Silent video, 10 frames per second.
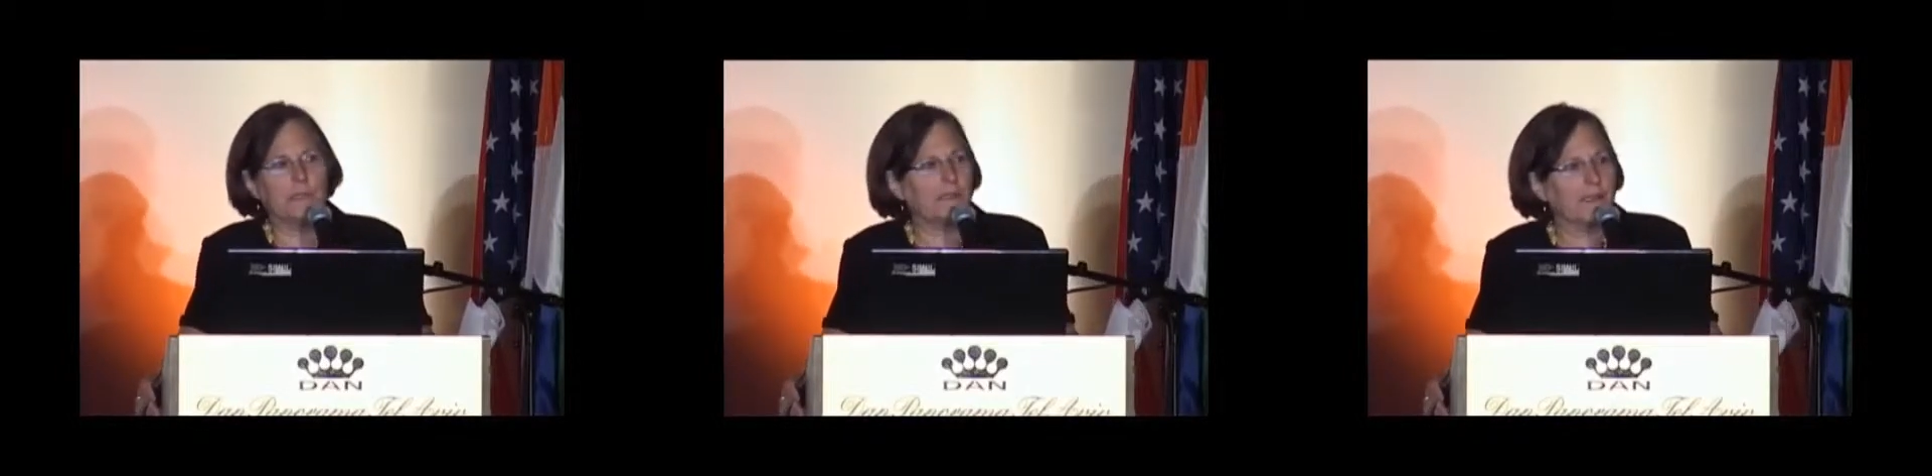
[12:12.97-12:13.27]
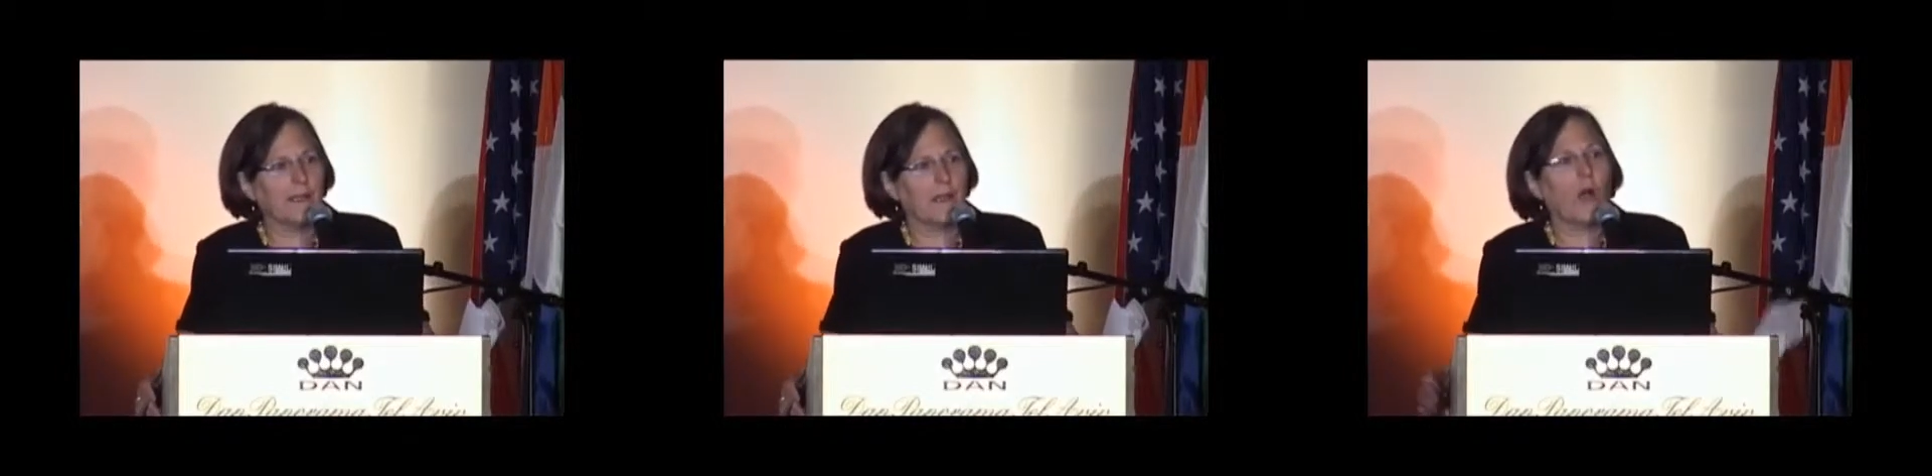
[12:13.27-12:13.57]

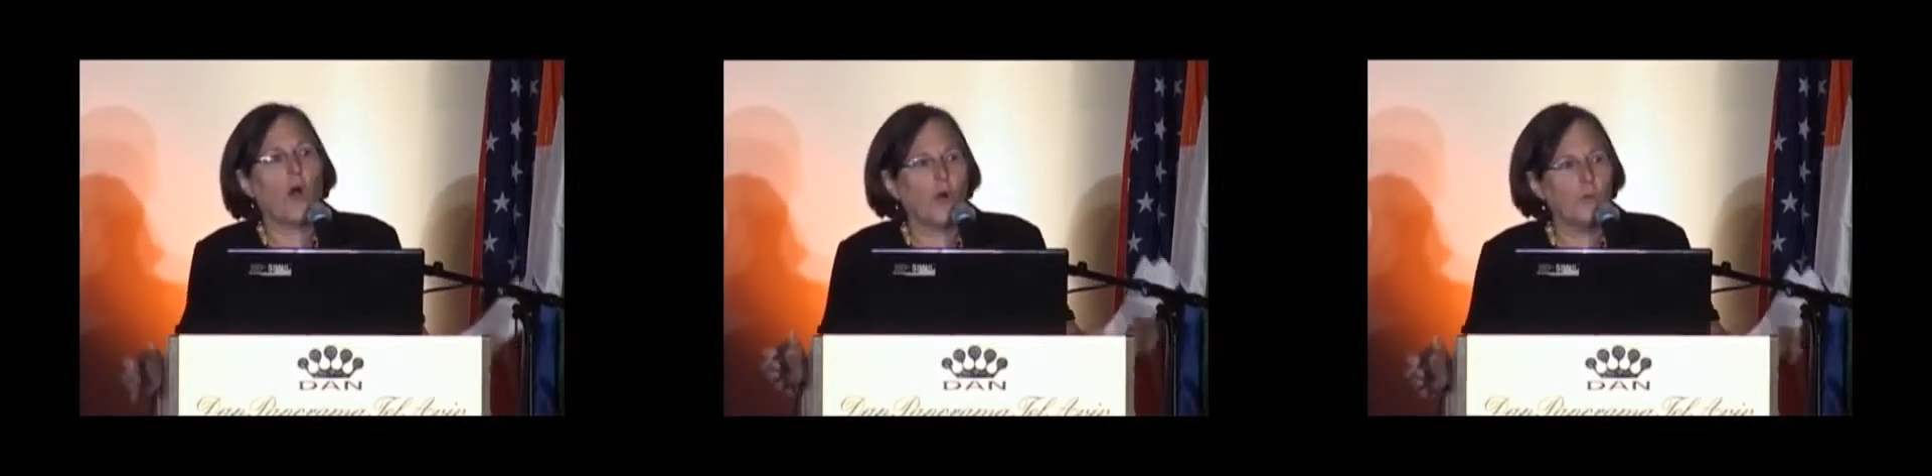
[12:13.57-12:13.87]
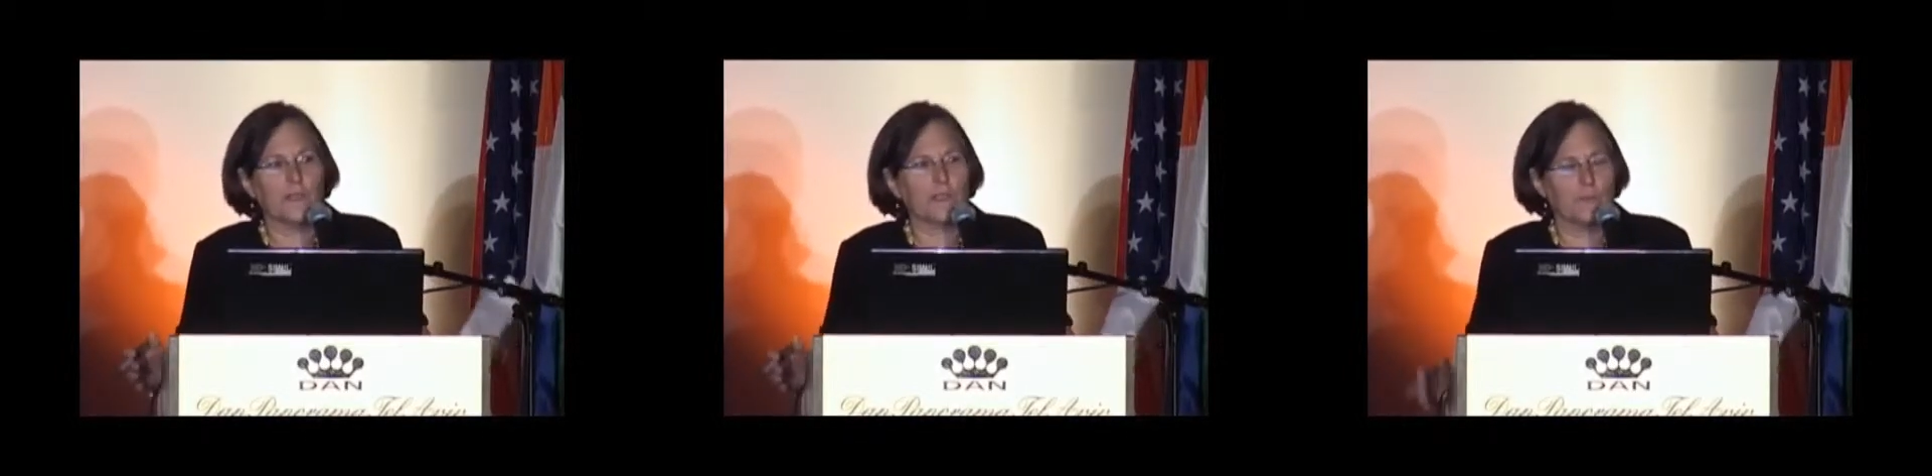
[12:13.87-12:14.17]
building a
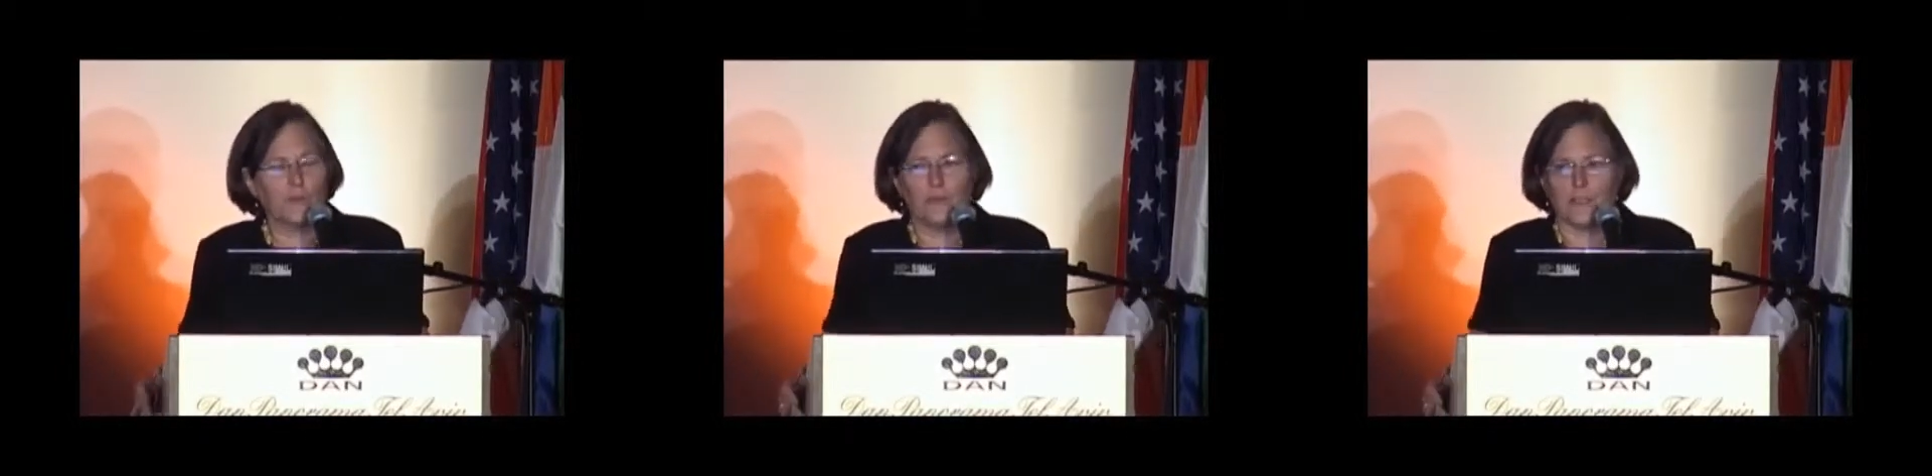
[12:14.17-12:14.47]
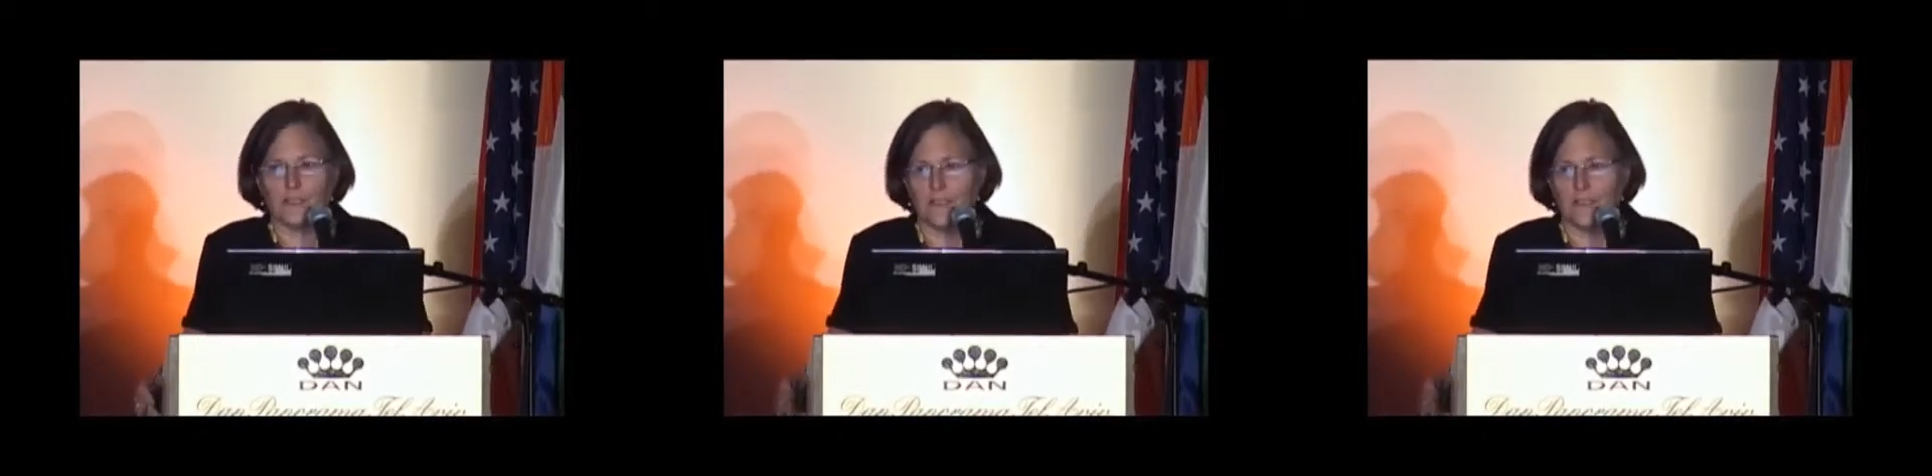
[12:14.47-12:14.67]
home in the community.